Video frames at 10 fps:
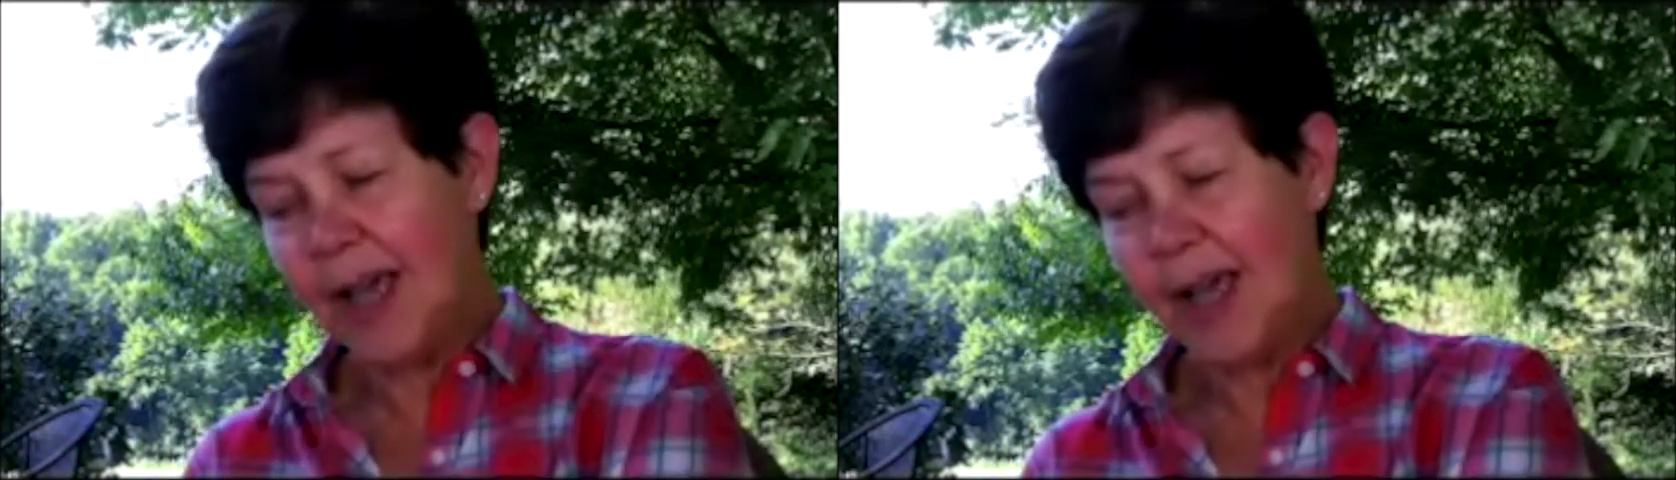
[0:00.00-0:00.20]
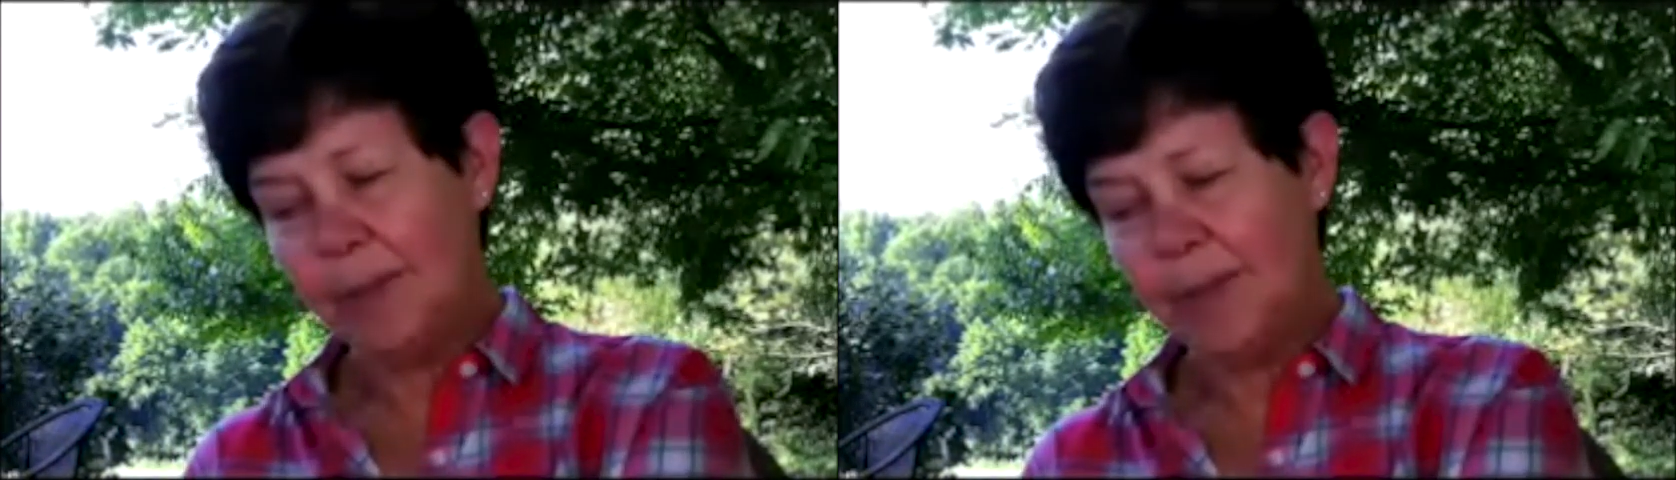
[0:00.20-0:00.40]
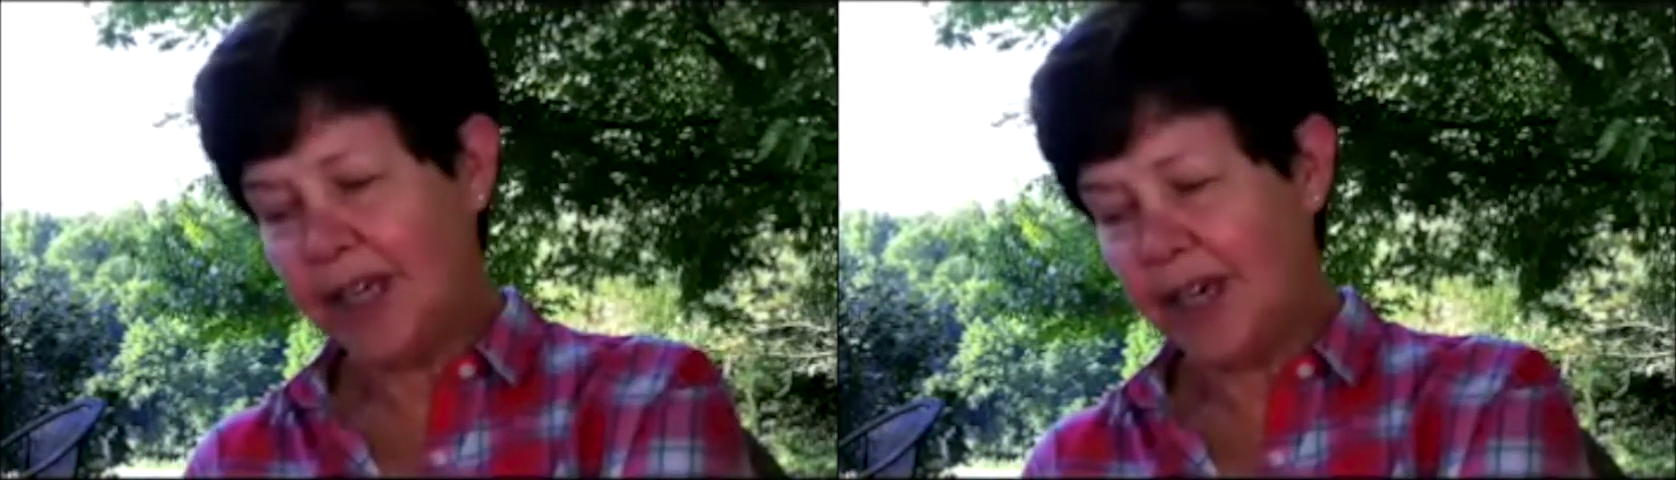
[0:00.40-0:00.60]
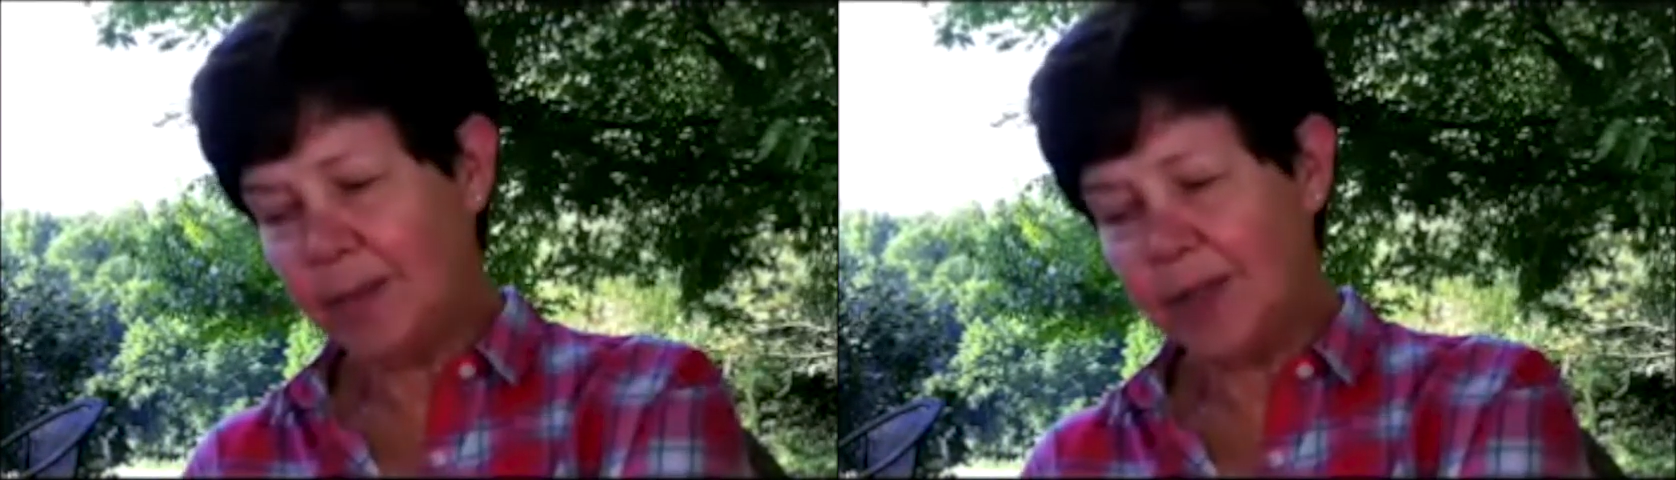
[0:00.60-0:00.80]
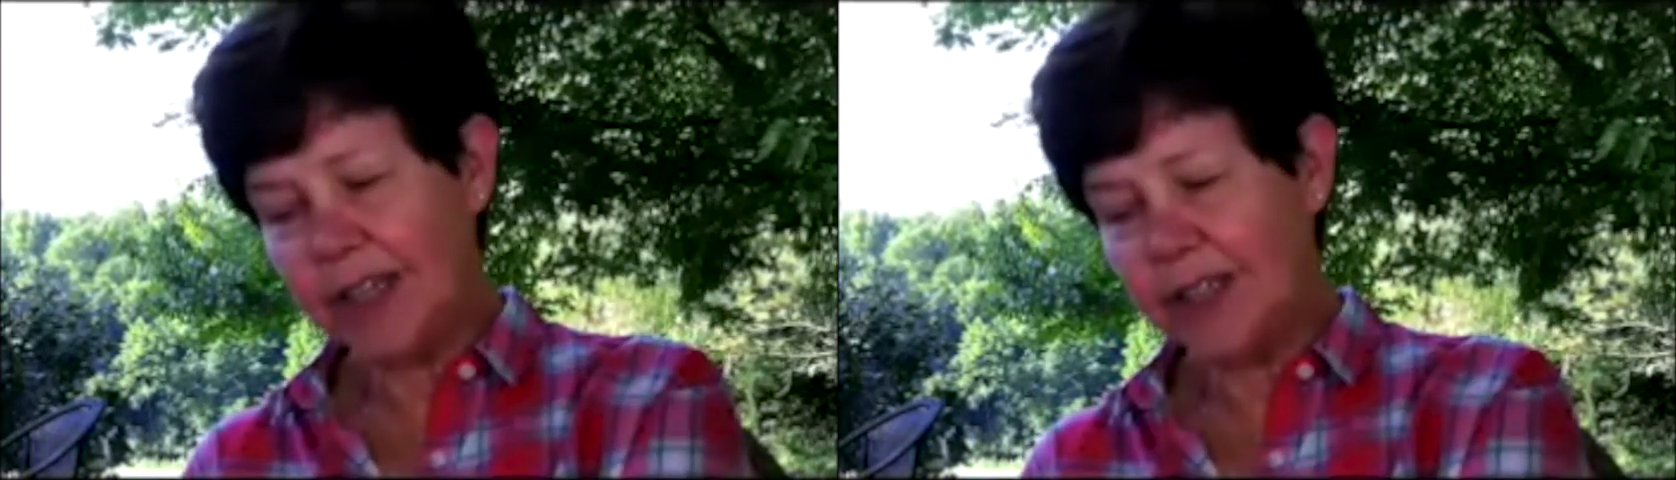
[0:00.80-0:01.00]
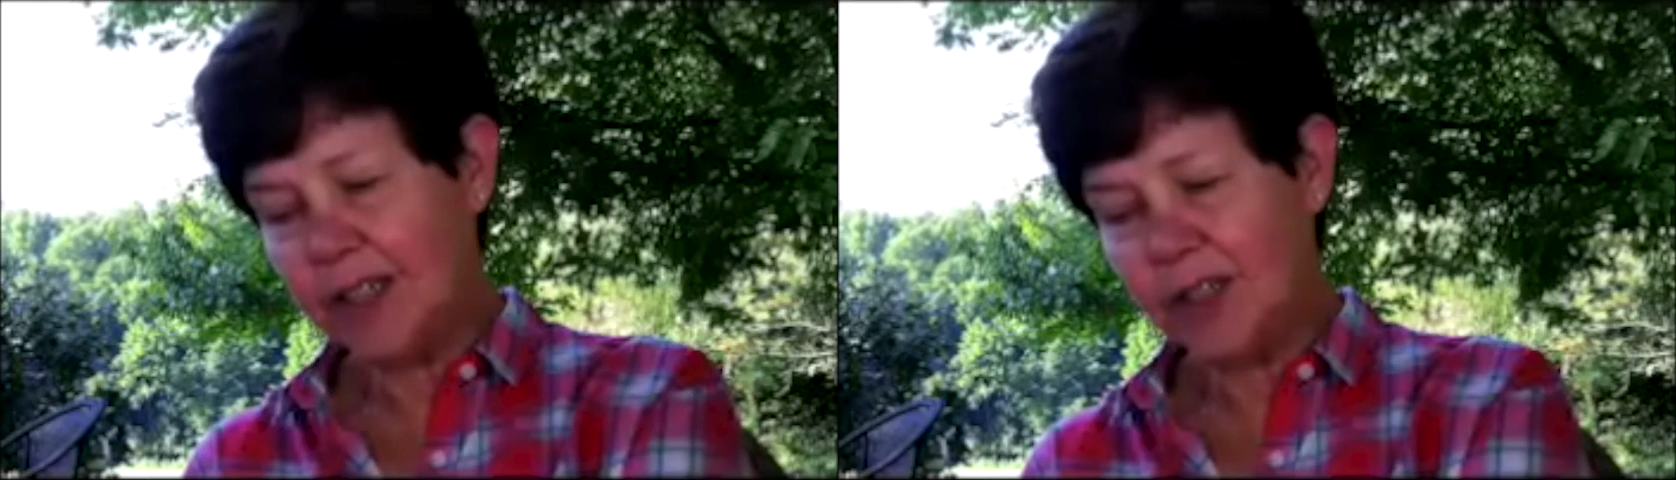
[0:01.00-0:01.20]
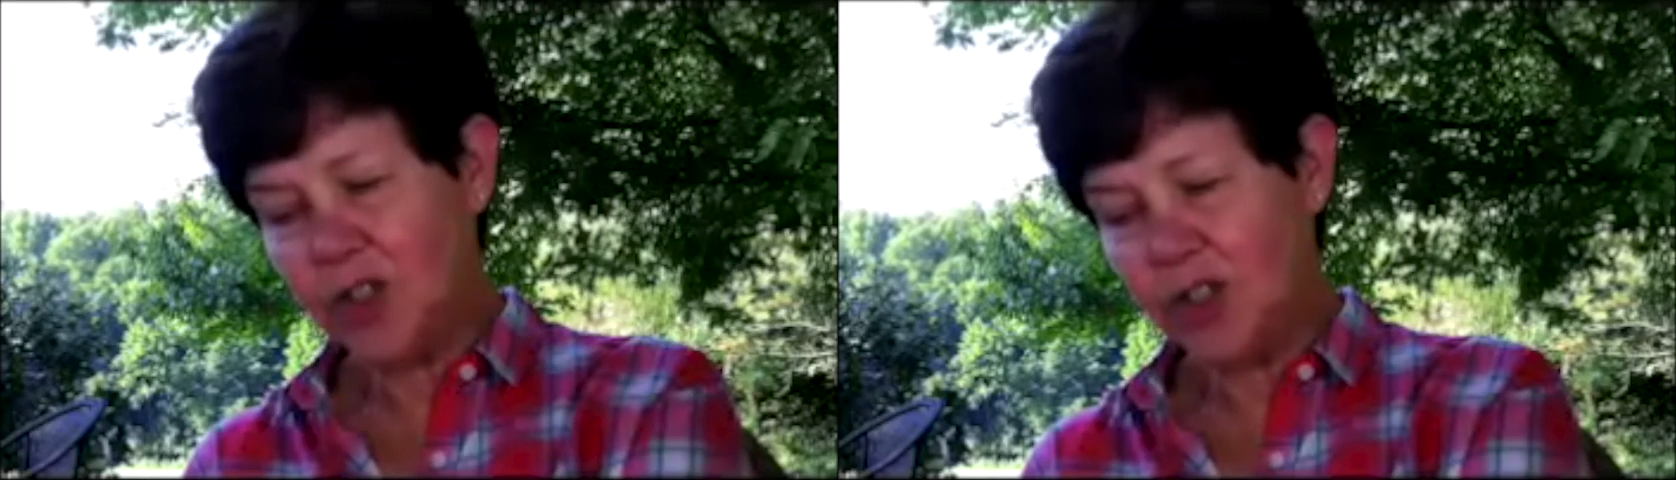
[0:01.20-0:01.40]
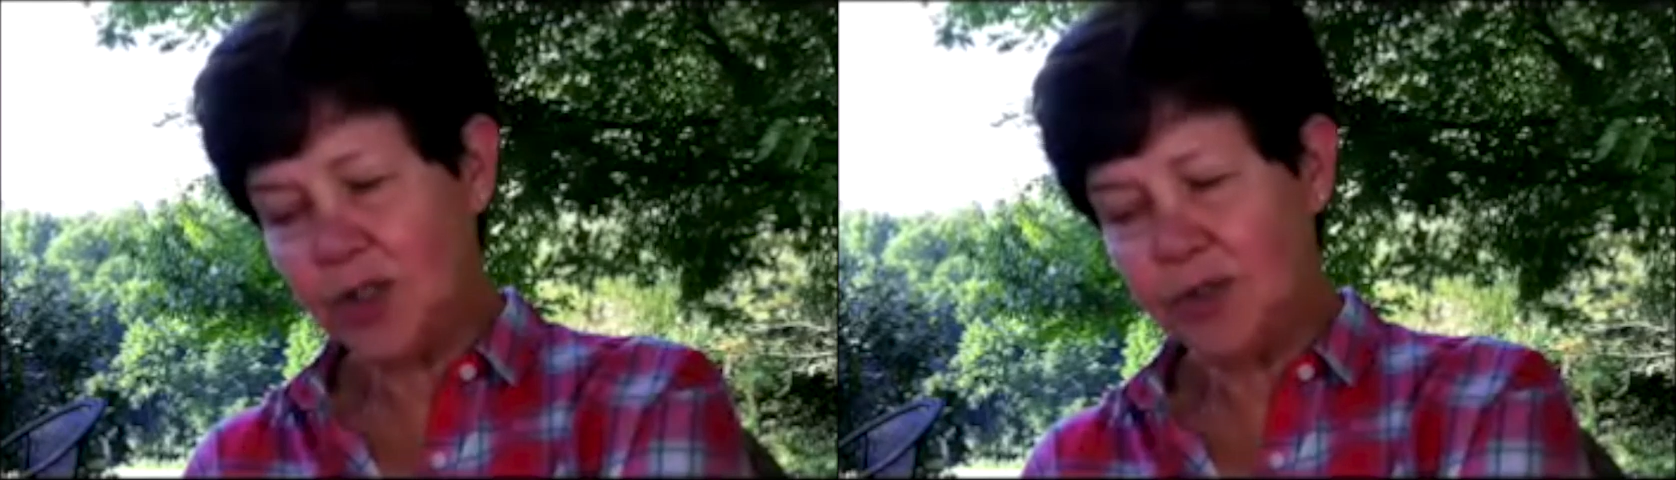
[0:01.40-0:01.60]
and become like little
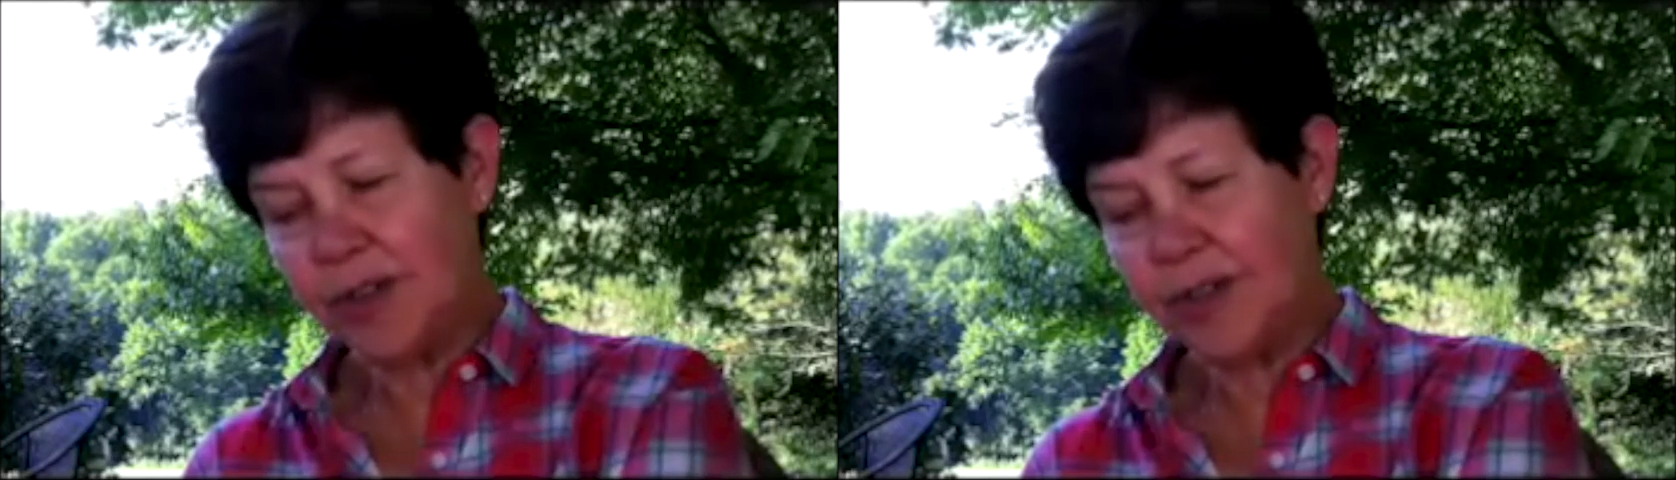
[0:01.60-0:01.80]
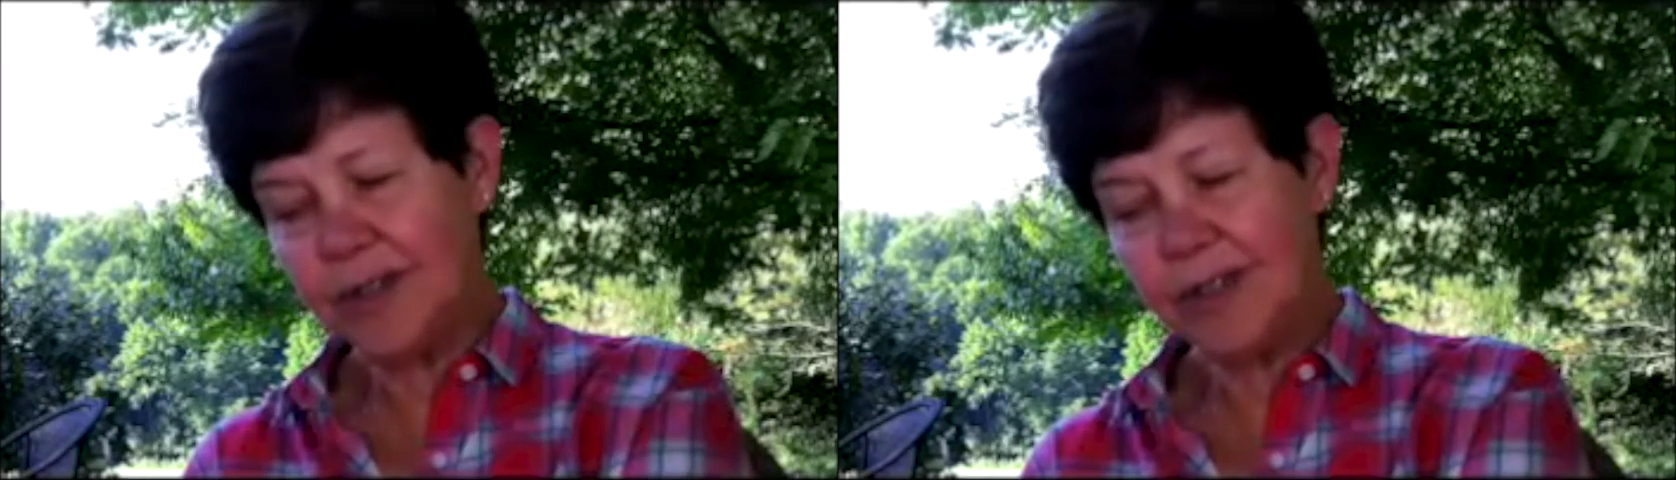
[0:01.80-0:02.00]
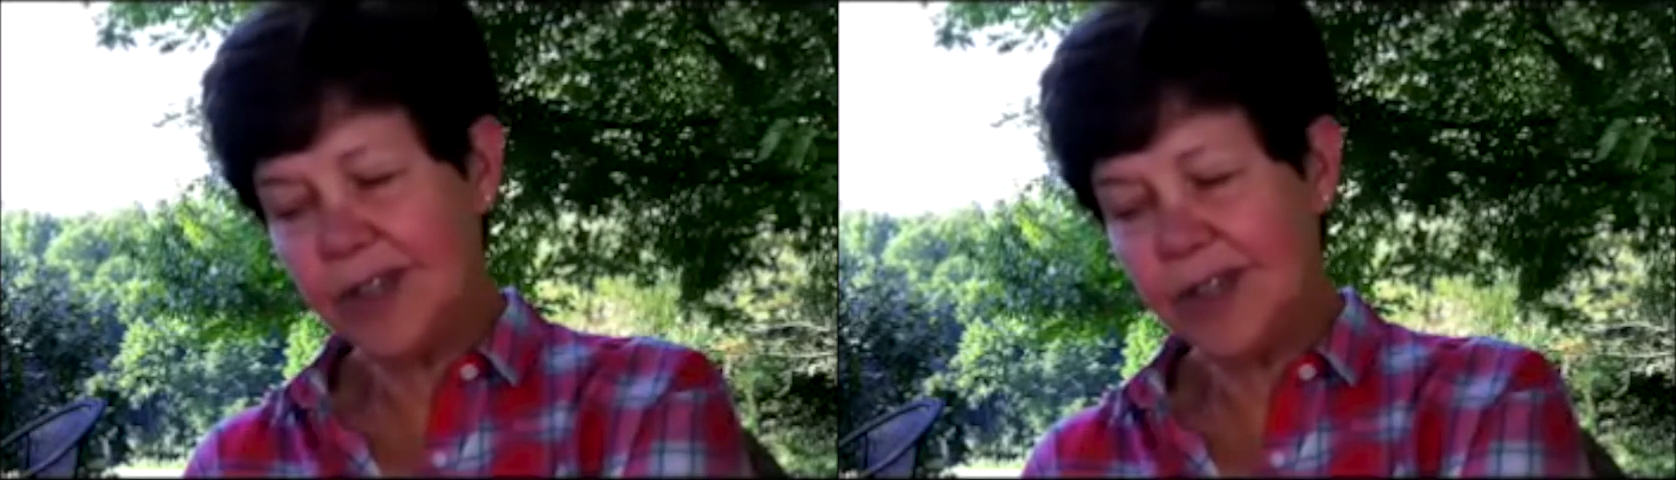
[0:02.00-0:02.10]
children,